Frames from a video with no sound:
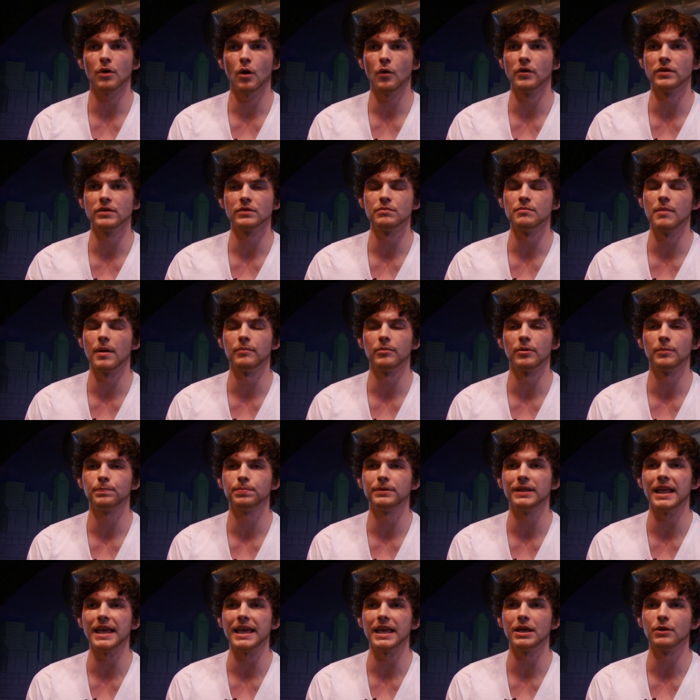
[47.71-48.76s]
always remember
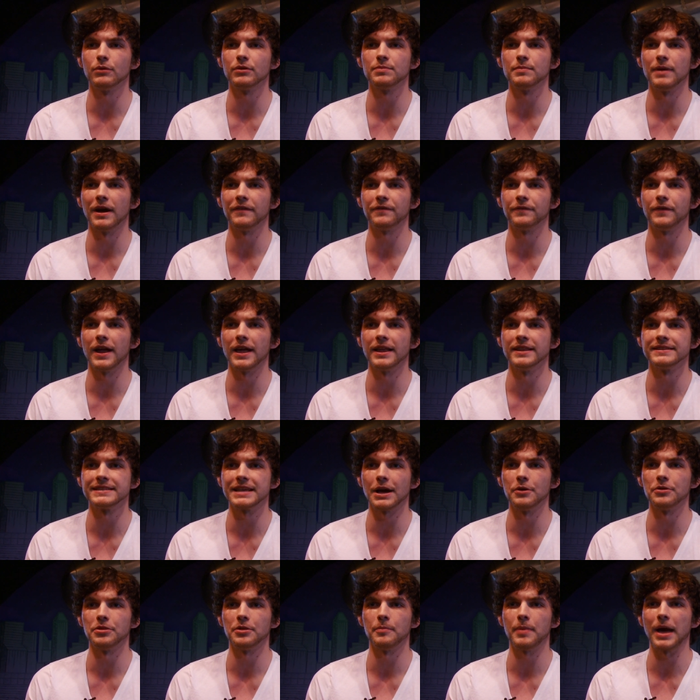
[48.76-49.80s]
playing with my friends
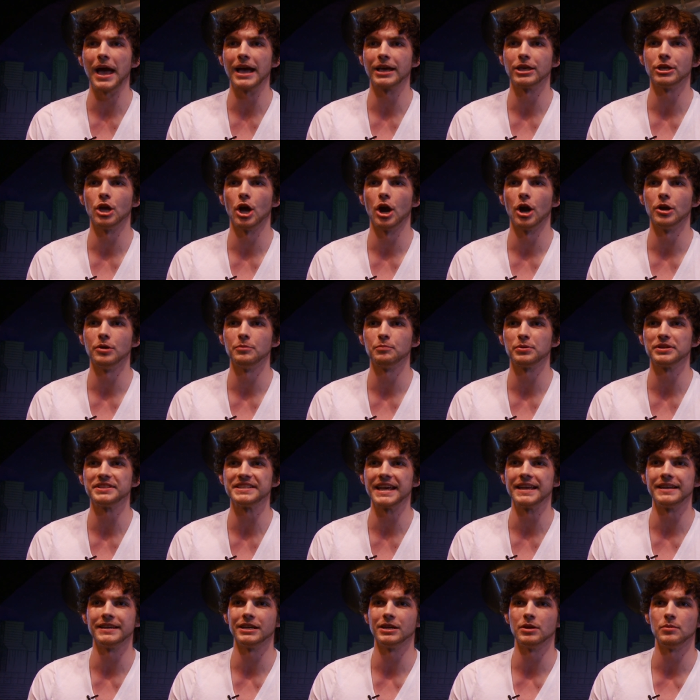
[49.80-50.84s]
out in the backyard and
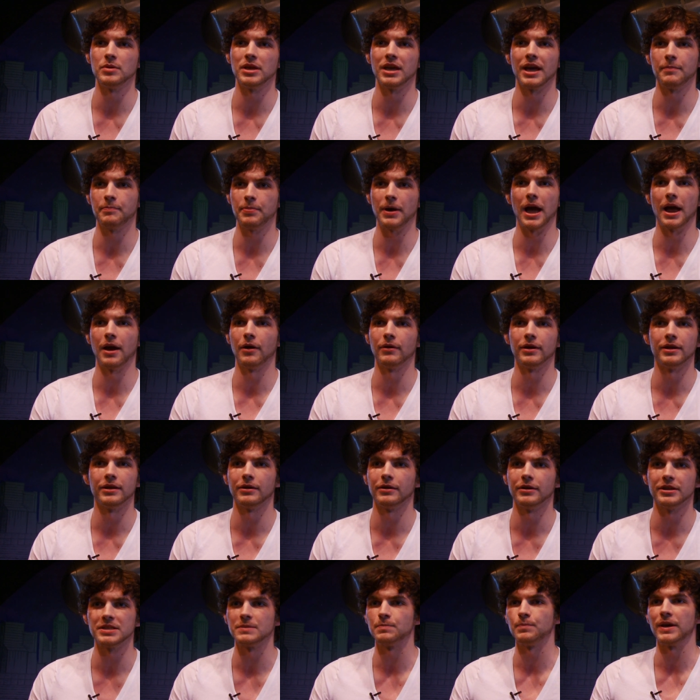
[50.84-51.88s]
pretending to be a pirate or
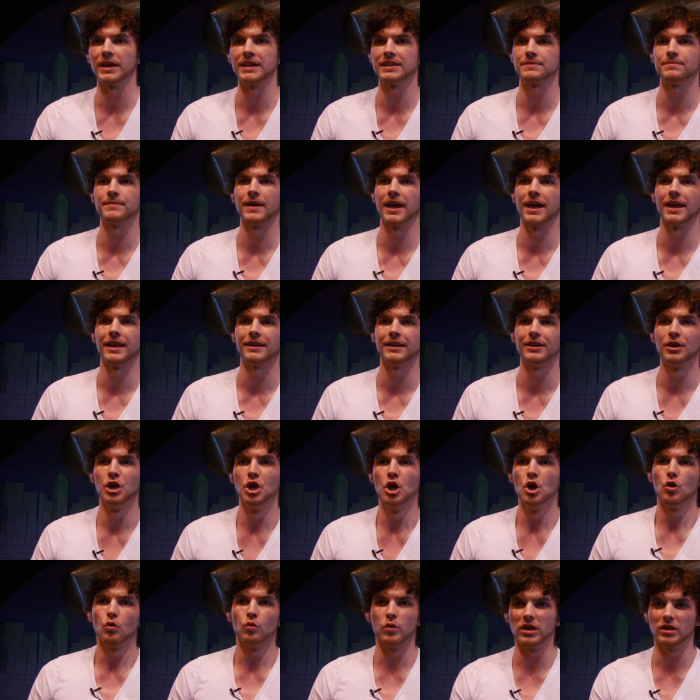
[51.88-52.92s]
a spaceman, and
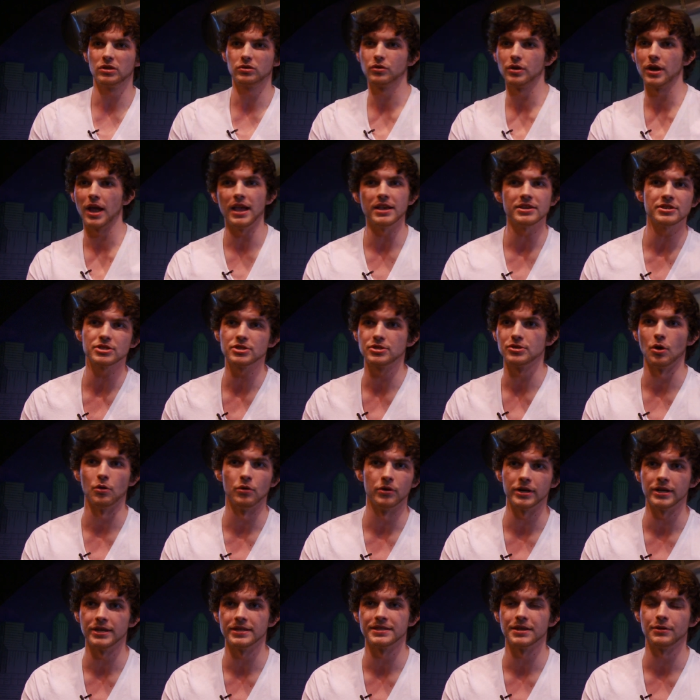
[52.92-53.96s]
we'd create
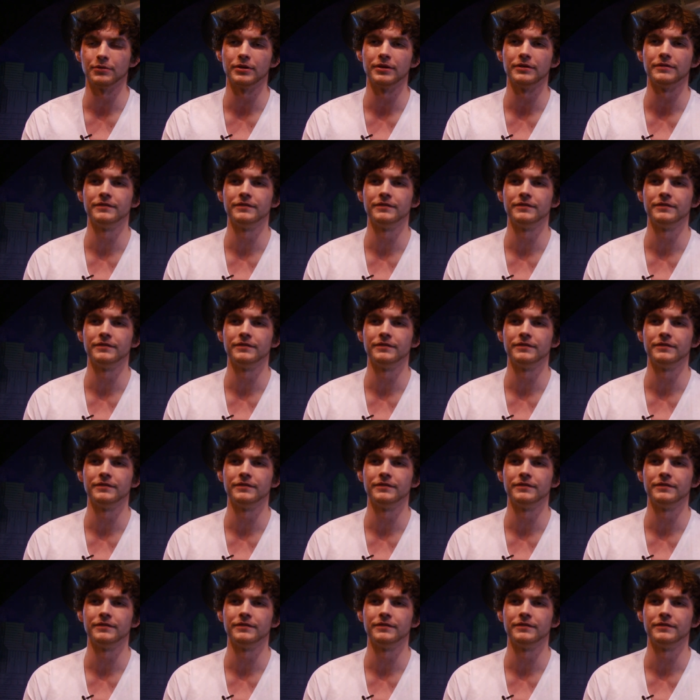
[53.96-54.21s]
stories that were